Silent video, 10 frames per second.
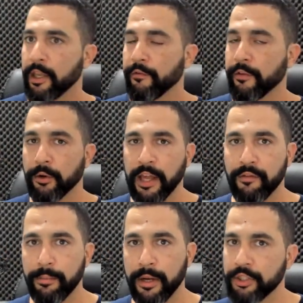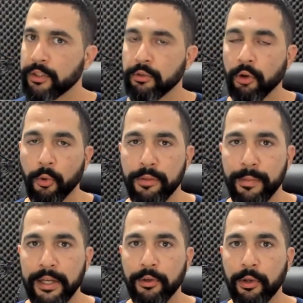If you don't have a budget, go with
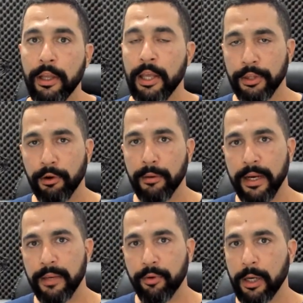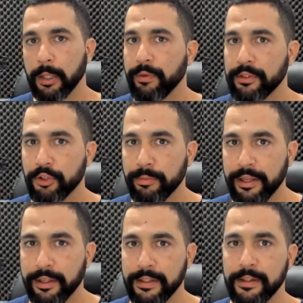manual. There are many product research
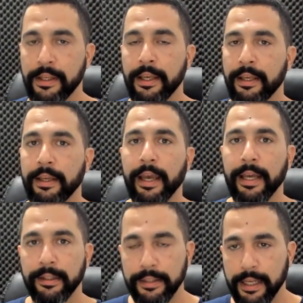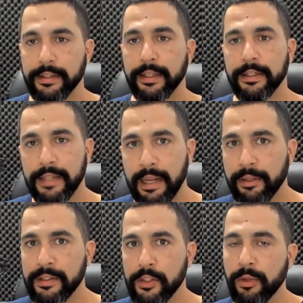methods. And yes, it is time
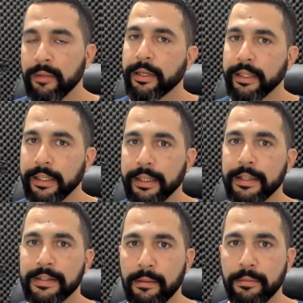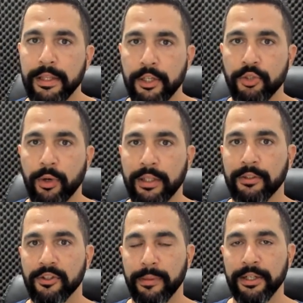consuming, but it is something that you want
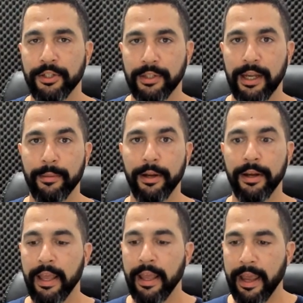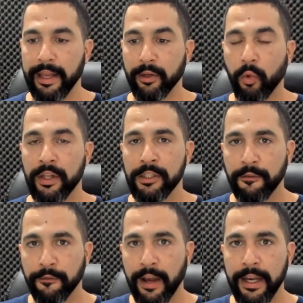to spend your time on. And once
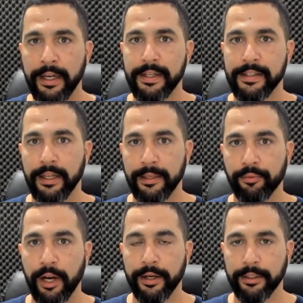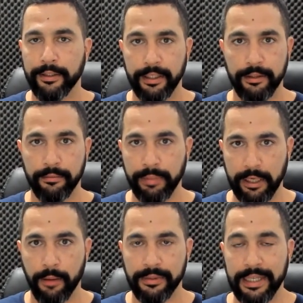you find a selling product, it
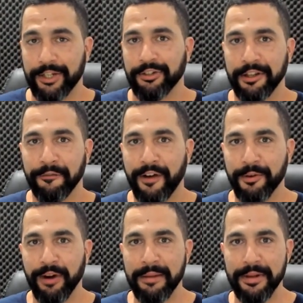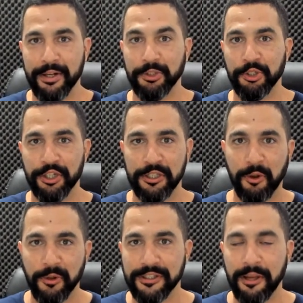becomes actually fun, right? Because you just
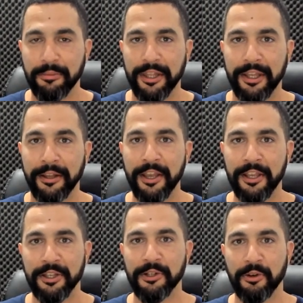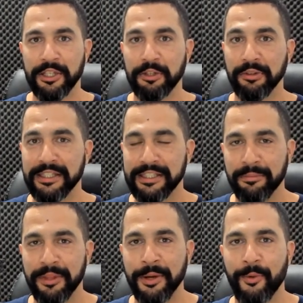sold something, you know that you did
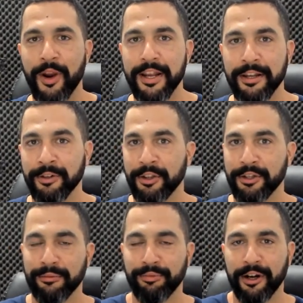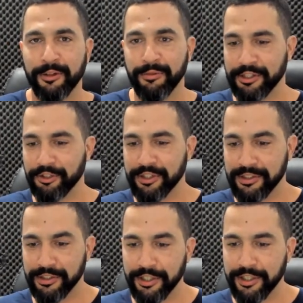something right, you know that your product research
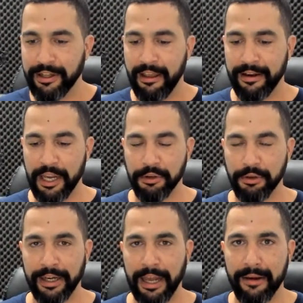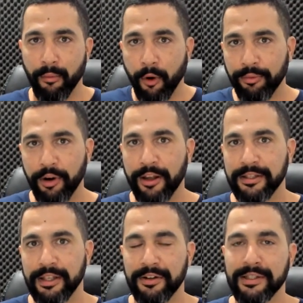is good. Now you can add more
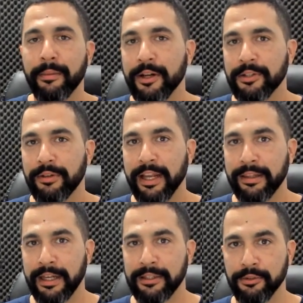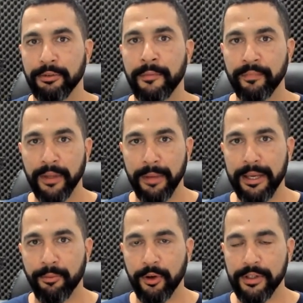products that are similar to like that to
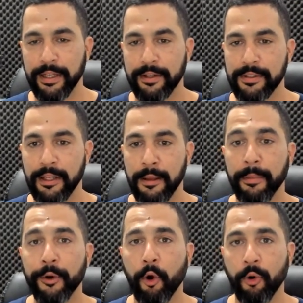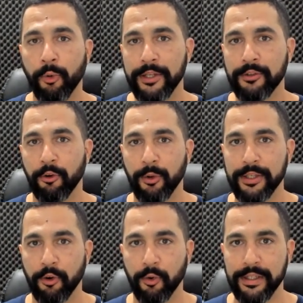make more sales, but always,
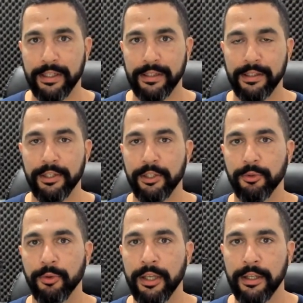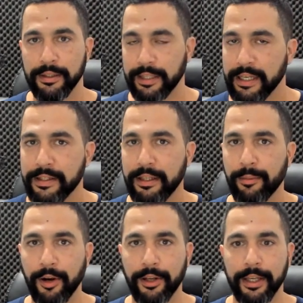always, always continue testing the
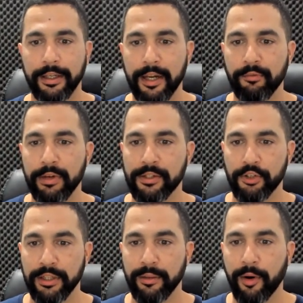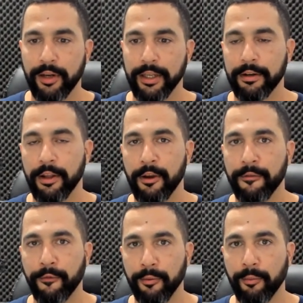market and researching the market
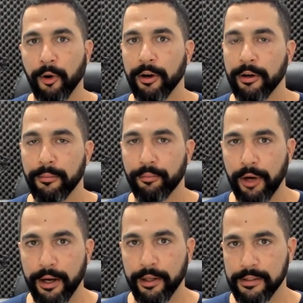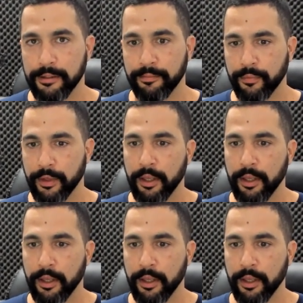for more products.